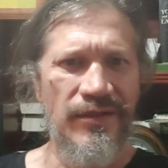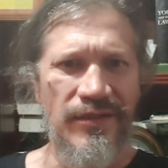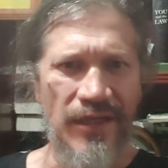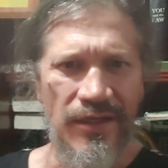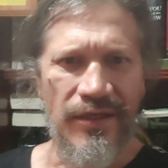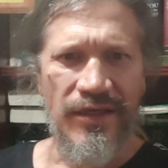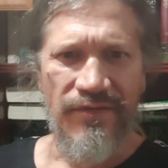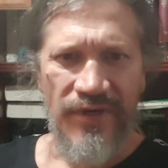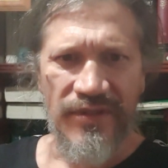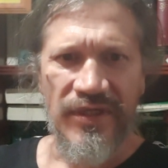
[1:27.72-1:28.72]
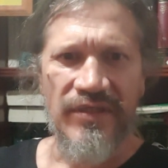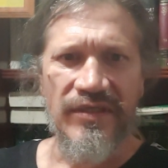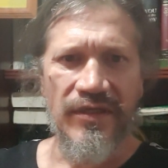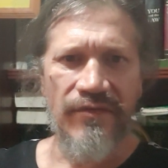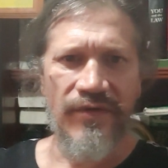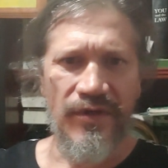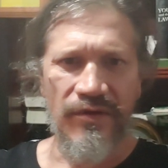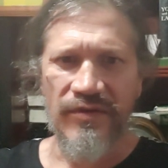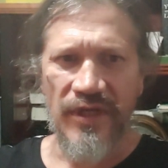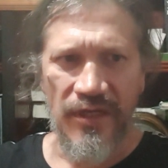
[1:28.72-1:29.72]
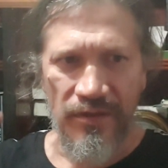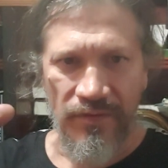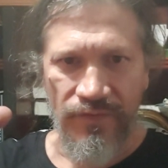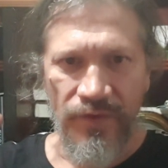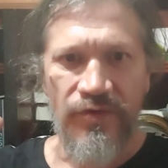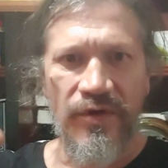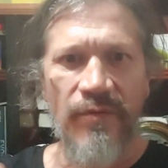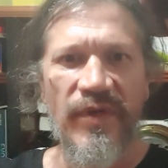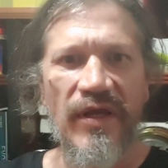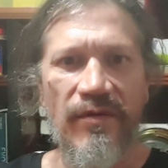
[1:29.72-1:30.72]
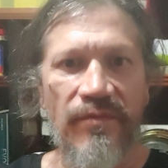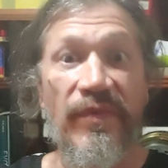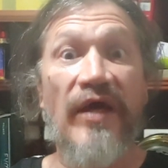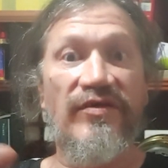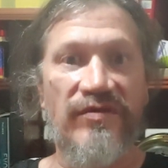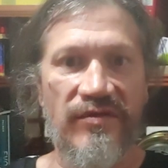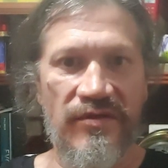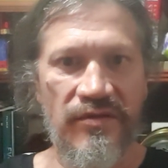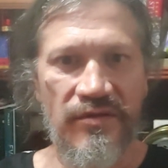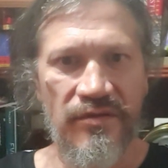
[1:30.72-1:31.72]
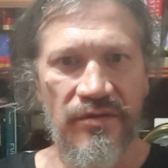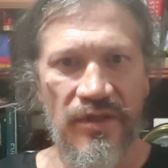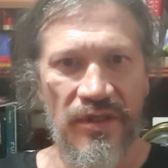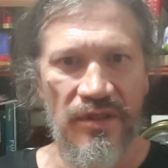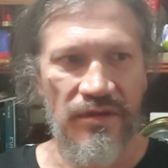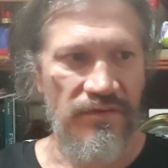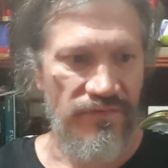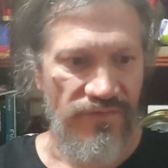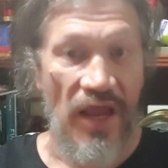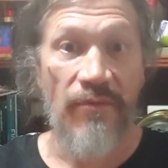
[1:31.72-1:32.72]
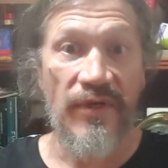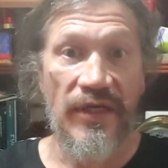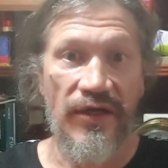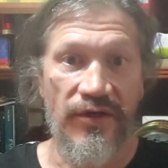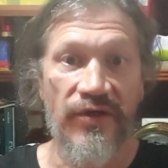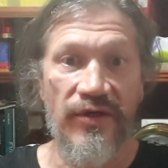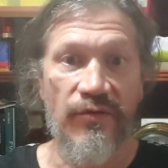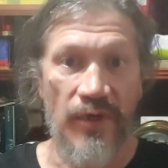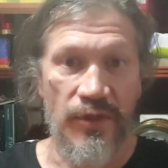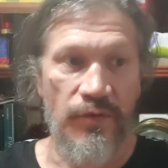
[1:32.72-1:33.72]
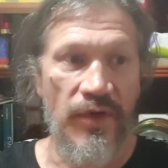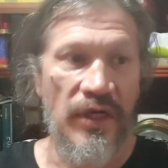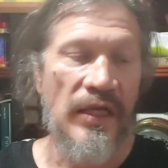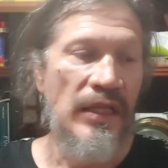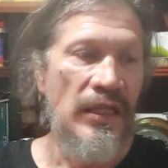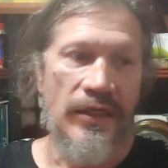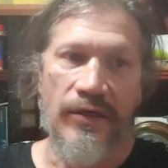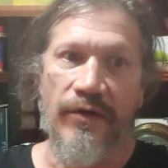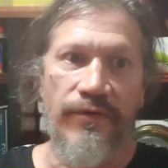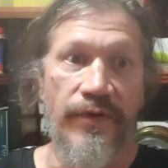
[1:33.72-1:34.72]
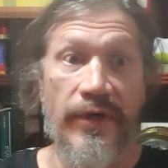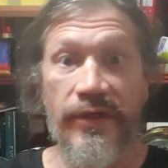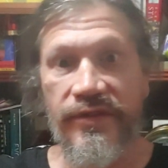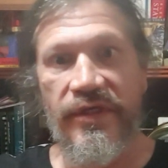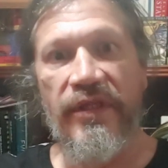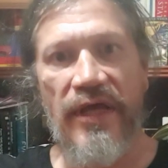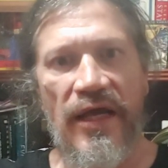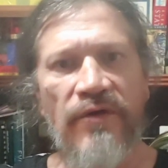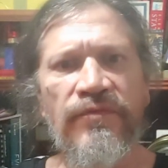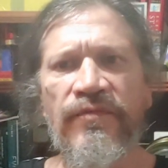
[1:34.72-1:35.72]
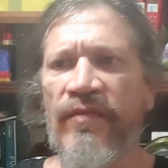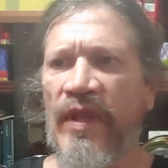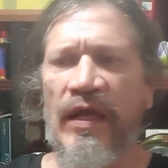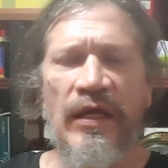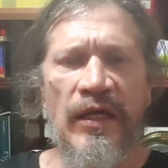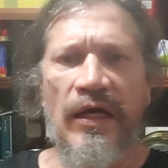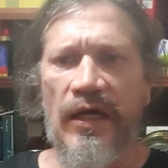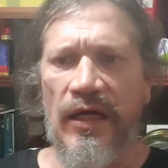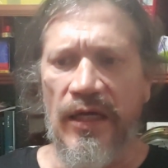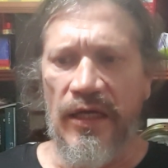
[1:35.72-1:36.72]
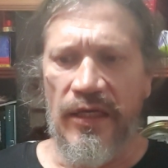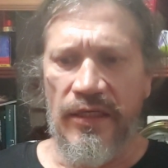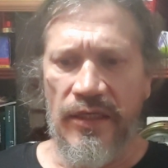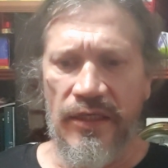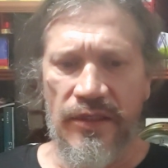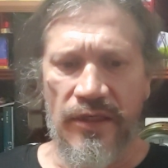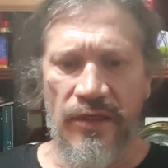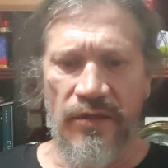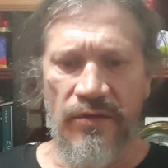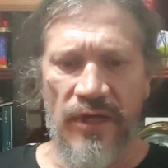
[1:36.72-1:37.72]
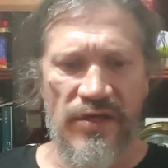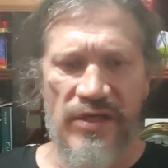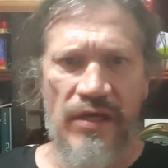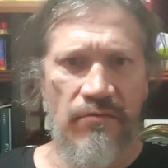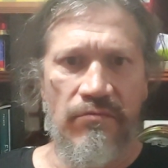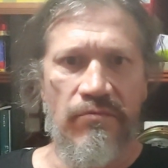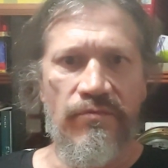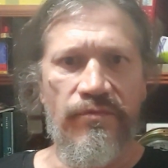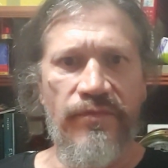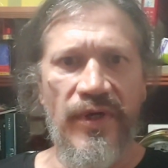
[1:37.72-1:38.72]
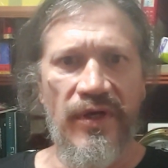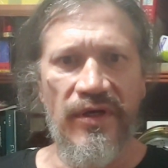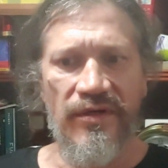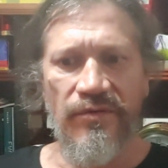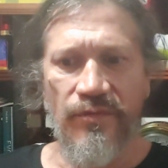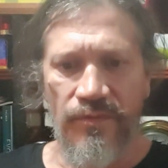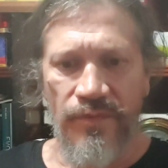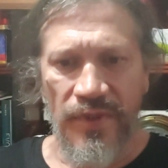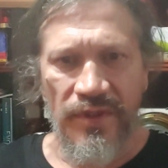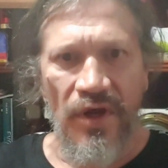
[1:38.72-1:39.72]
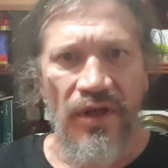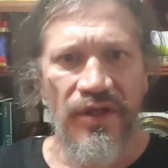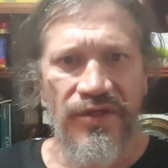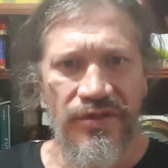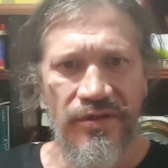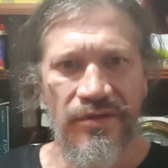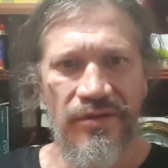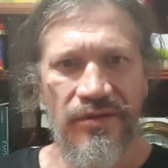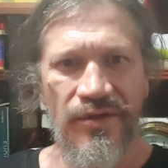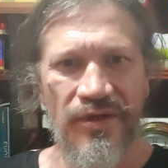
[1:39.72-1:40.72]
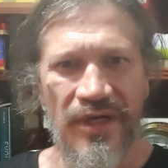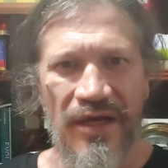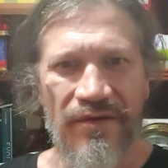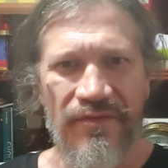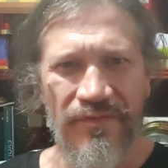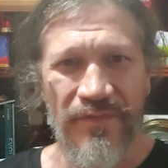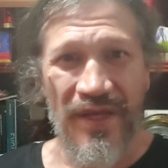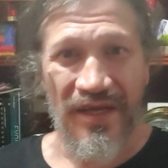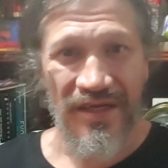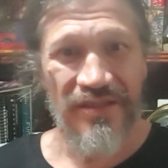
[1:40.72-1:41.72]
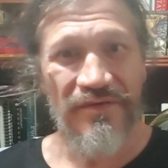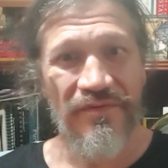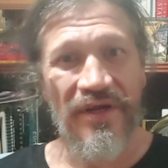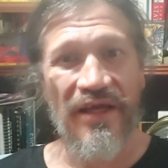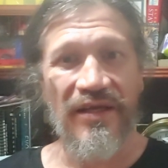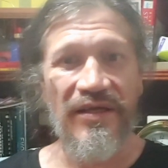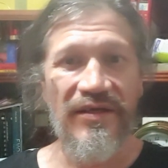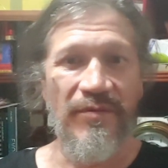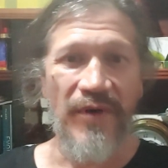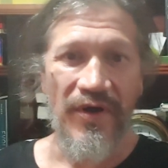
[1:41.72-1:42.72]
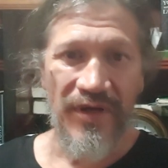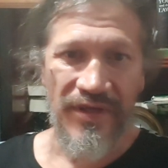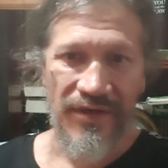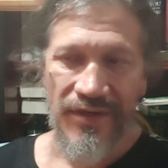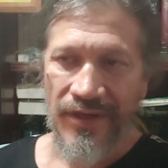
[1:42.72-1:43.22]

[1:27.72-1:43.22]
delicate, very sensitive, and know the future to be a best family and good, whether you want your girlfriend, you see that. Like I said, but what knowledge you could have because of, like, American.